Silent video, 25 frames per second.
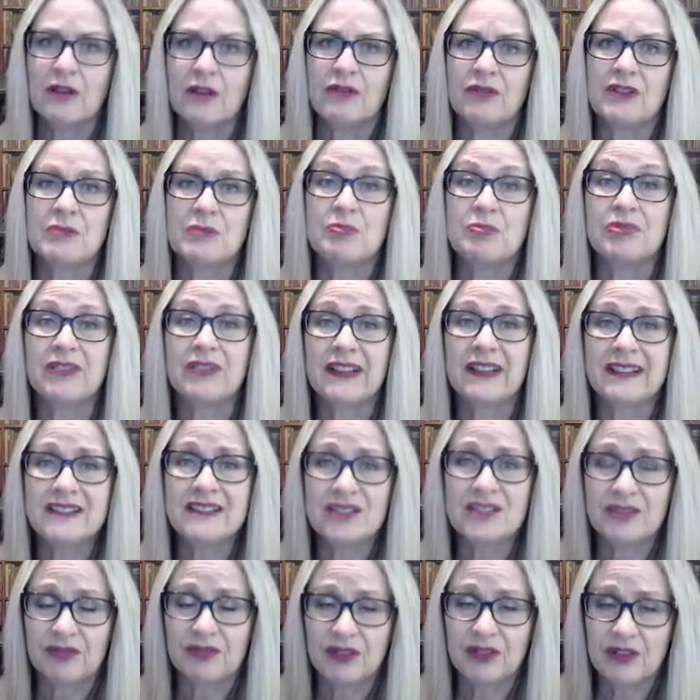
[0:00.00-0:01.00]
the
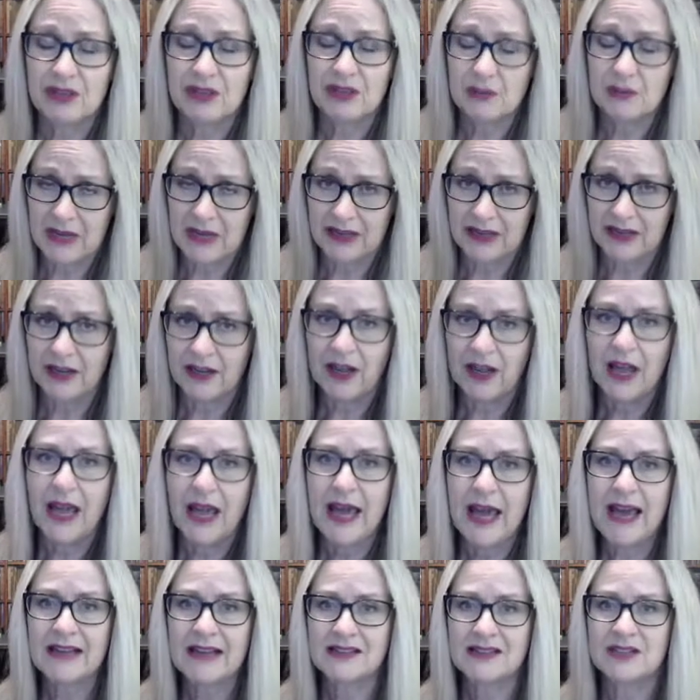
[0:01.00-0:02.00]
plaintiff in the matter,
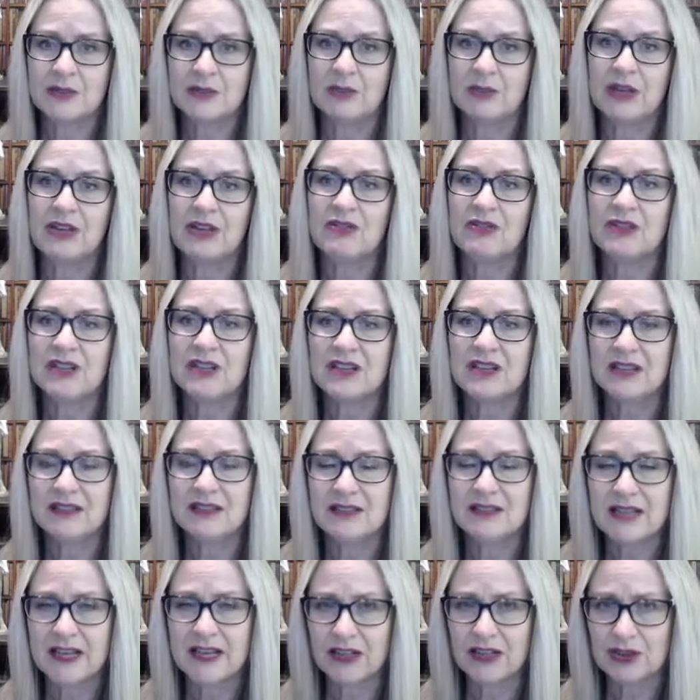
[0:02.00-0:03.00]
has to be the
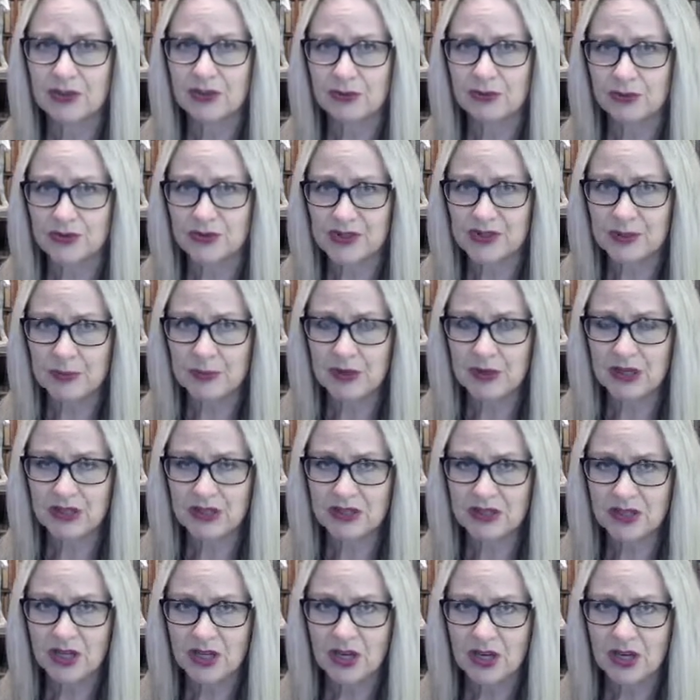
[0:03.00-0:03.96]
intended recipient.